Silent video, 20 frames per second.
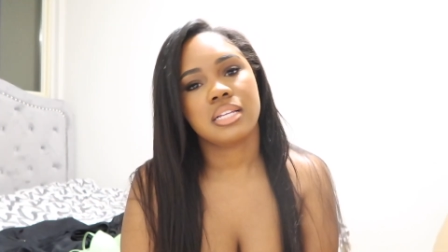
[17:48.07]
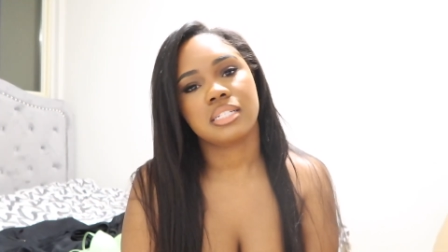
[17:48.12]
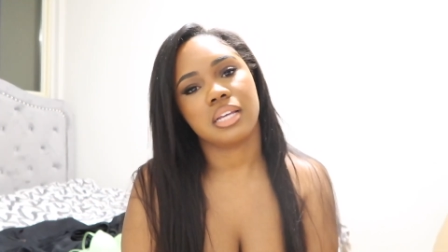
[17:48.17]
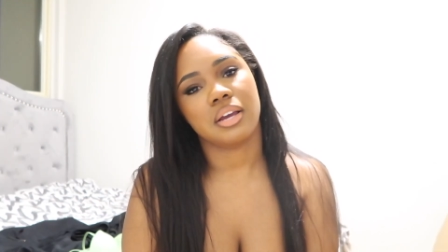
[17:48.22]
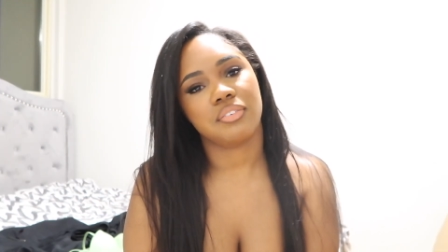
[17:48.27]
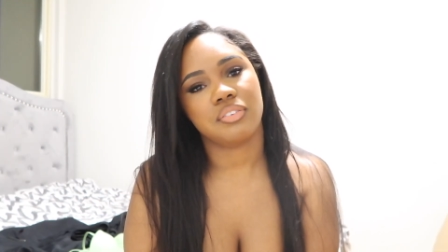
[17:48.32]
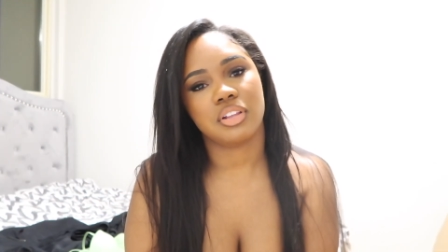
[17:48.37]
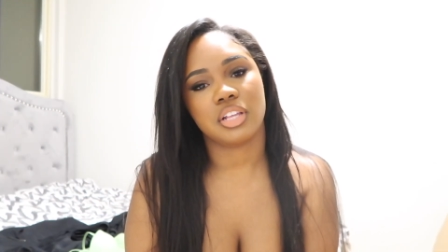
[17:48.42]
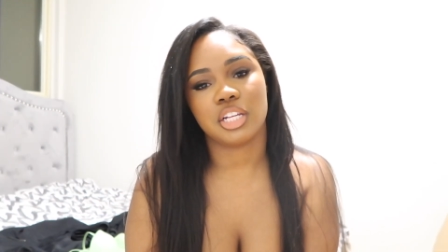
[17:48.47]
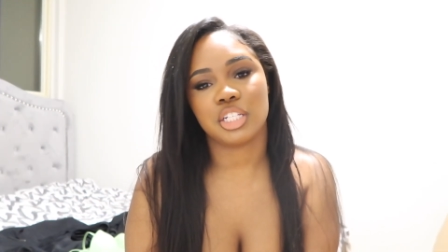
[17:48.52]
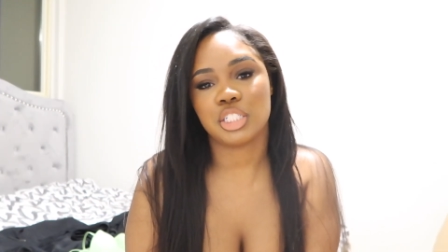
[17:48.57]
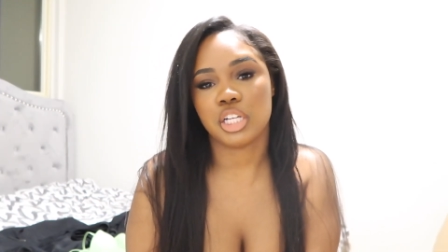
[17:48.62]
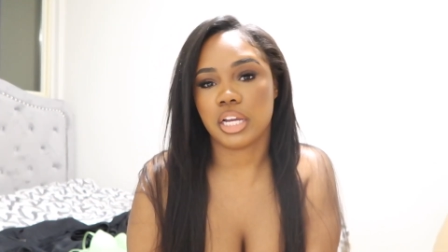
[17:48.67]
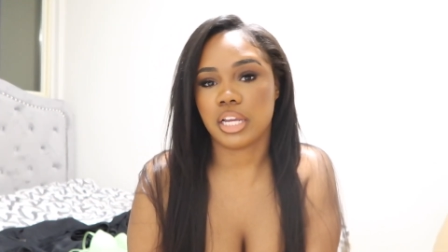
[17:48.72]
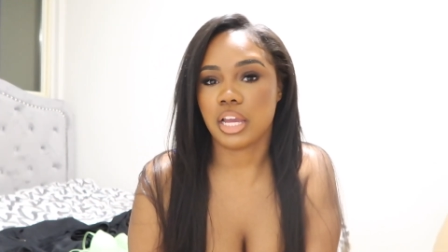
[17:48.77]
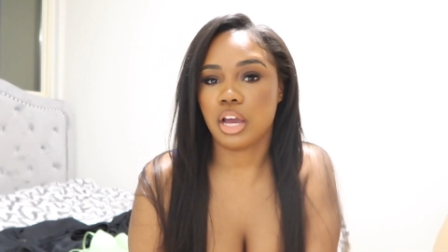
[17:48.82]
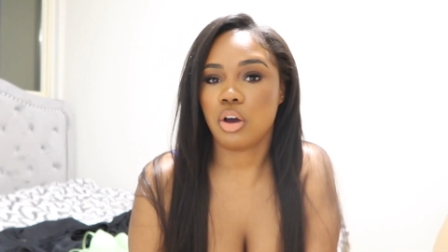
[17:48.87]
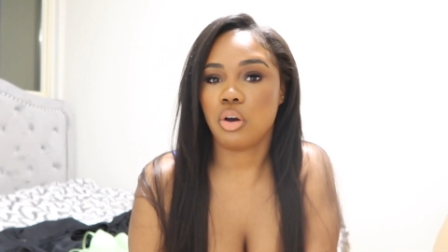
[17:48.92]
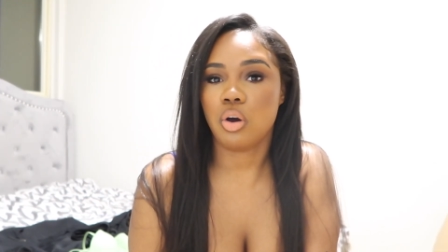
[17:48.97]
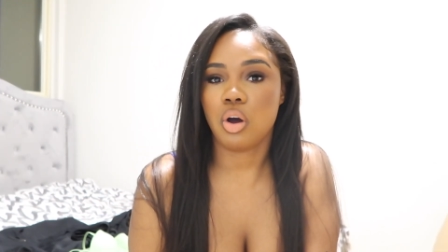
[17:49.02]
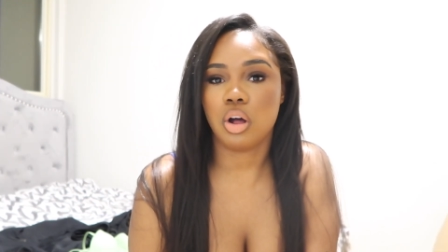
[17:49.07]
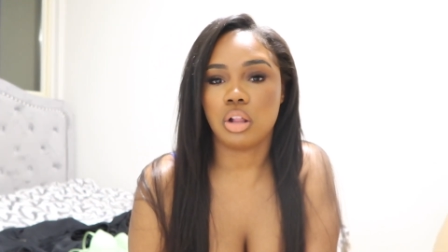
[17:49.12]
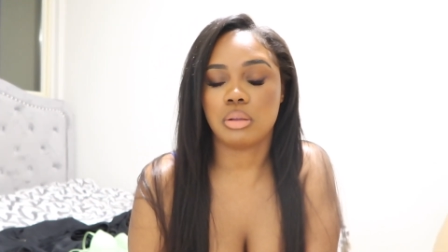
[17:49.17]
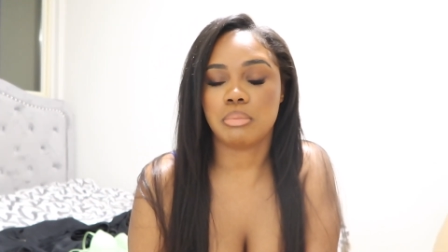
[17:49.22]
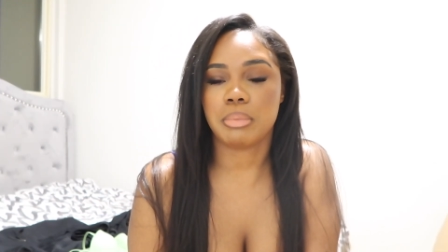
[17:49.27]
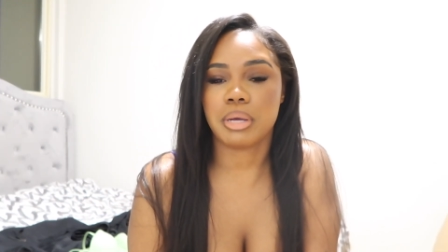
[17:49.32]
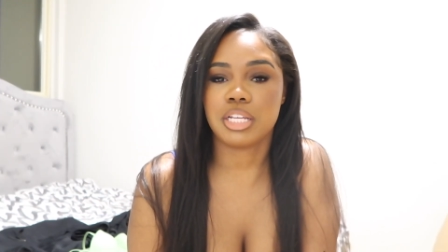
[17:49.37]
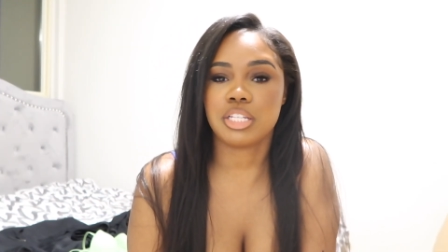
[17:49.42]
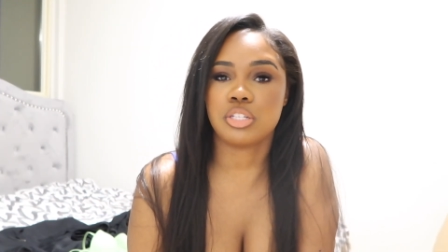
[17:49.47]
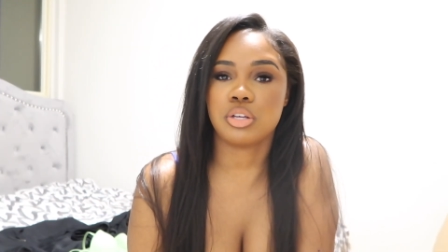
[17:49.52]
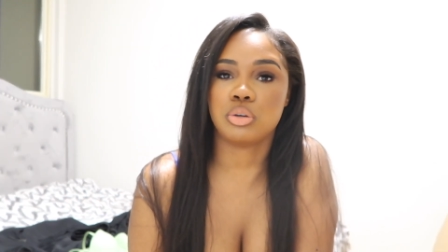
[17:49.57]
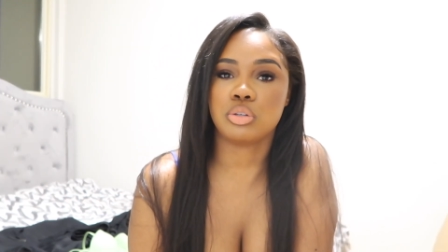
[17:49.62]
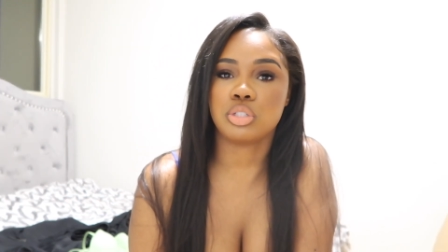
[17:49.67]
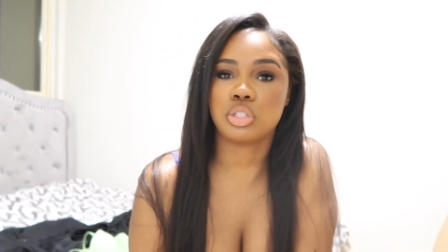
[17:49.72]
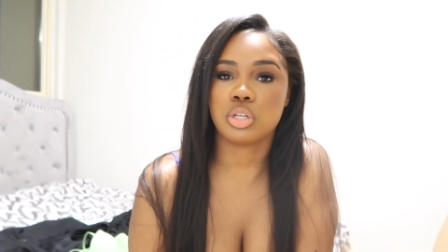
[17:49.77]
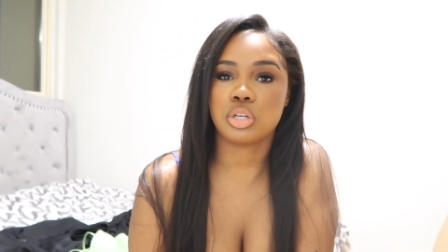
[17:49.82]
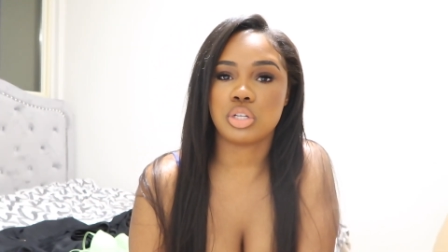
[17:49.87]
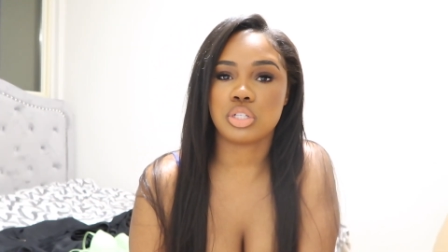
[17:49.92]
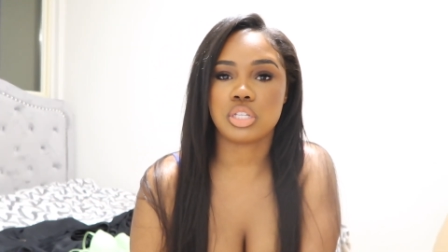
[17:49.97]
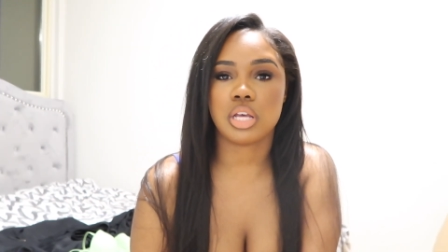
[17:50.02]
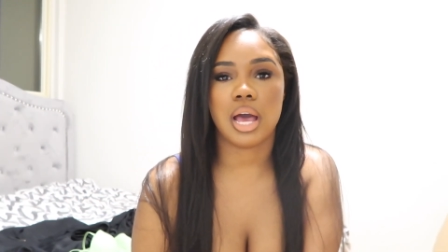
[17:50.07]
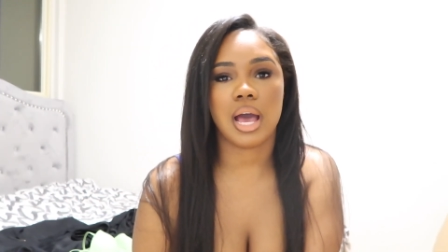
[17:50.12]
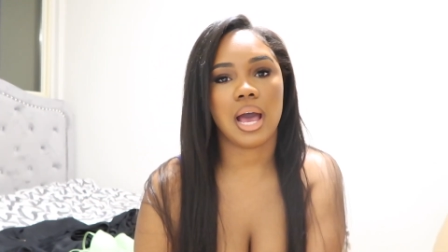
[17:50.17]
Definitely check out all of my socials.